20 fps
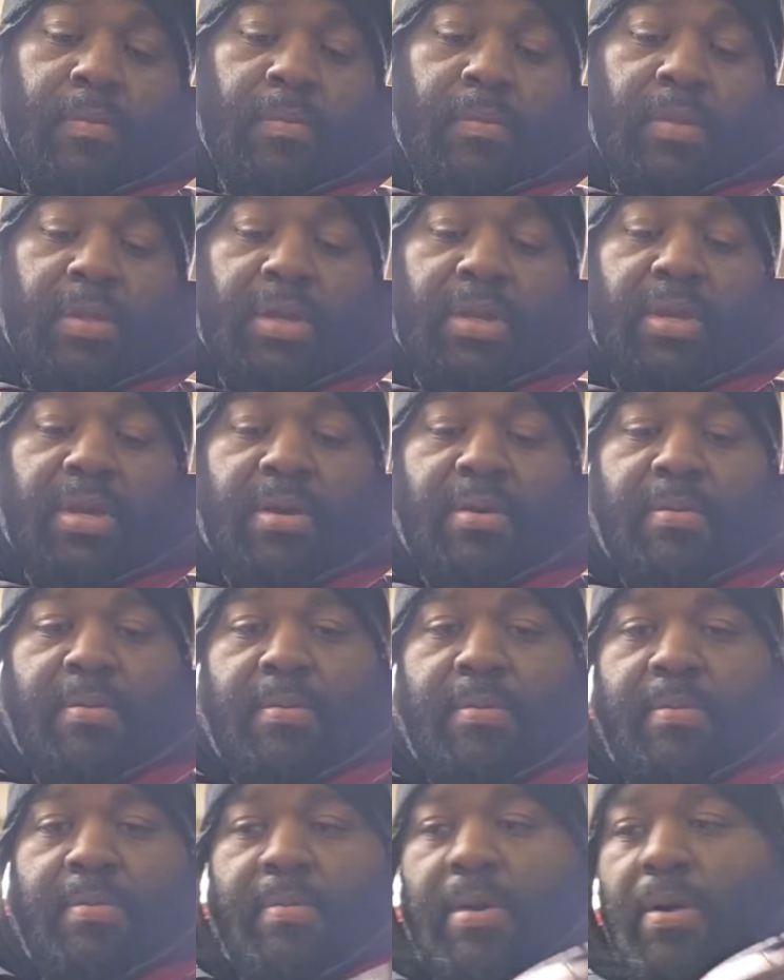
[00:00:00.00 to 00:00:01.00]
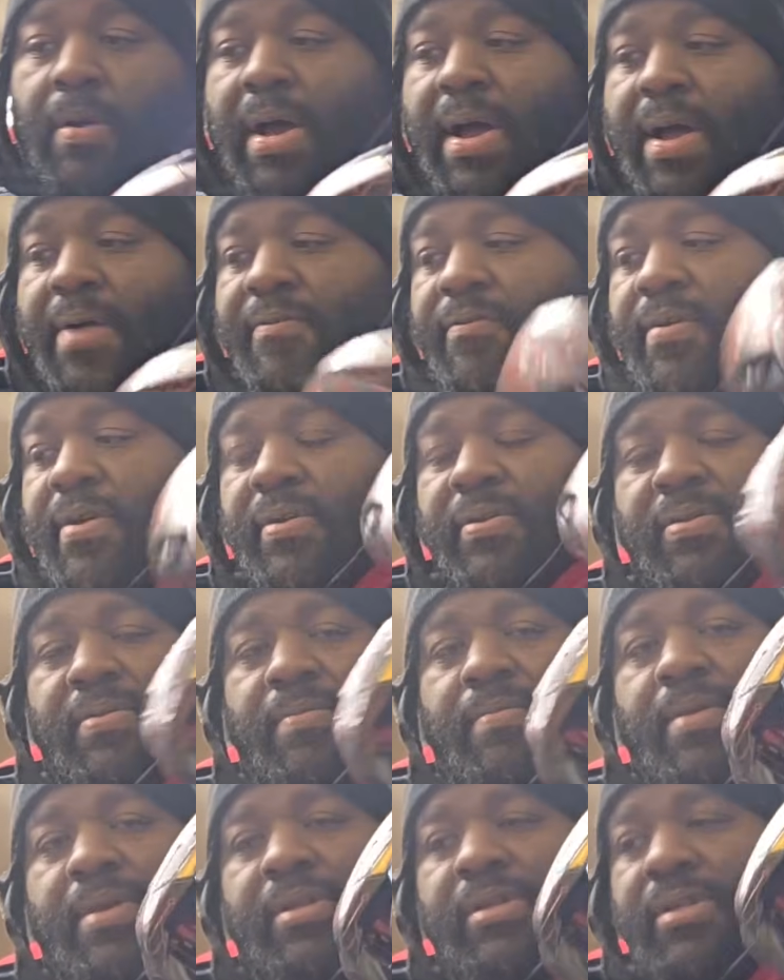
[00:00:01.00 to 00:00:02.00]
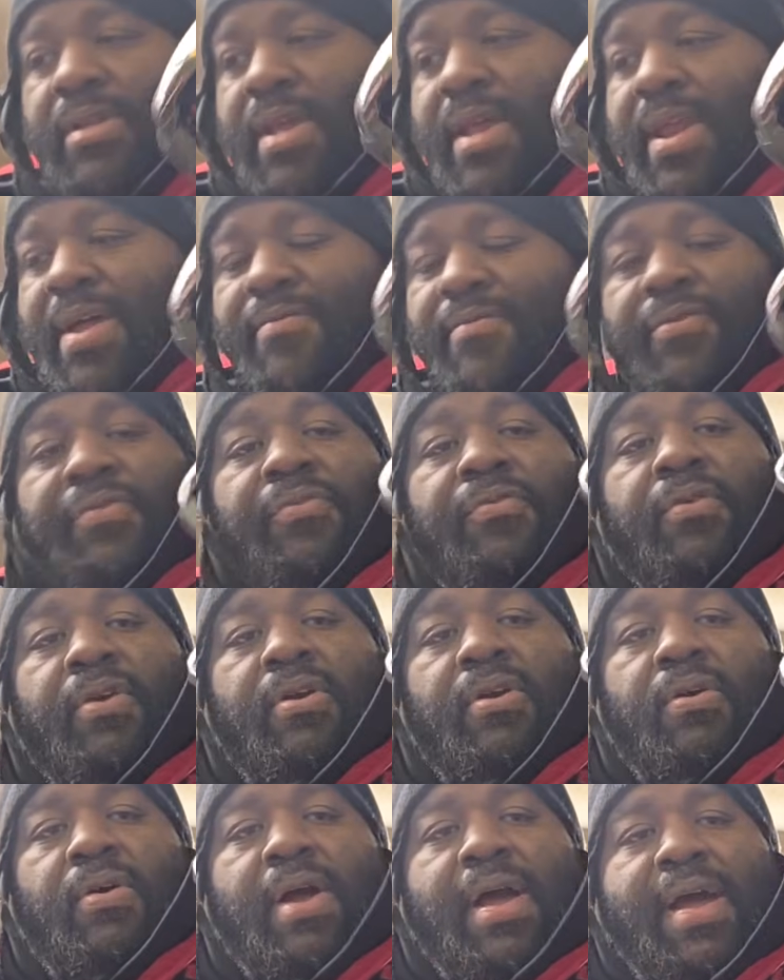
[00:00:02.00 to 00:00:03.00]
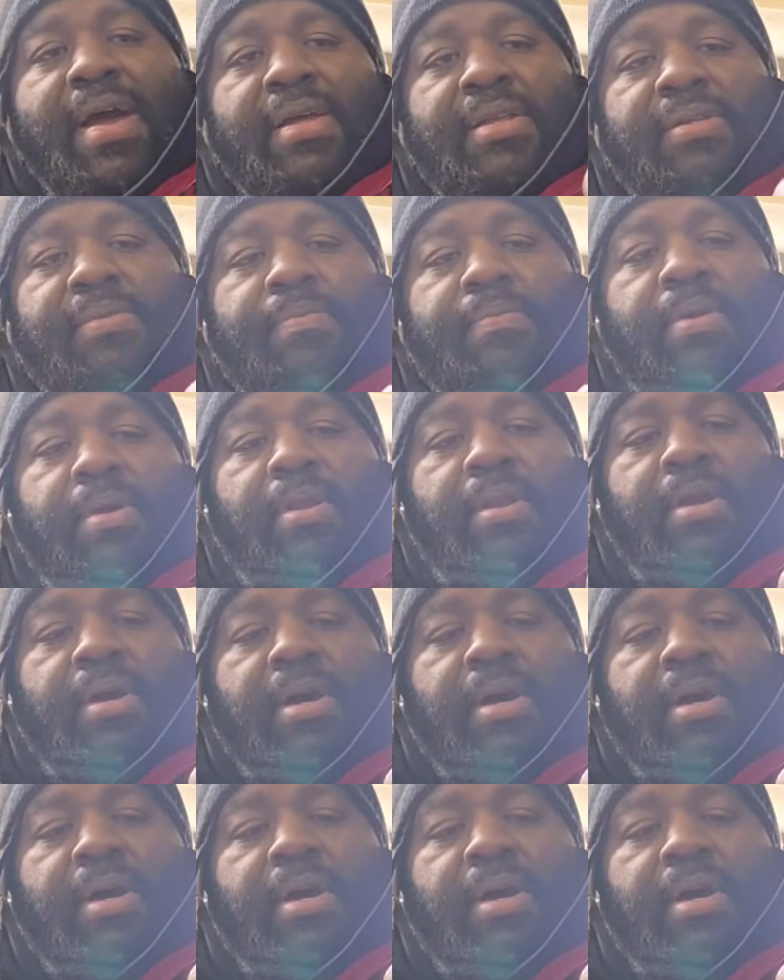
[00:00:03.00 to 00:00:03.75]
Yep. Oh, I failed to mention that every reel has been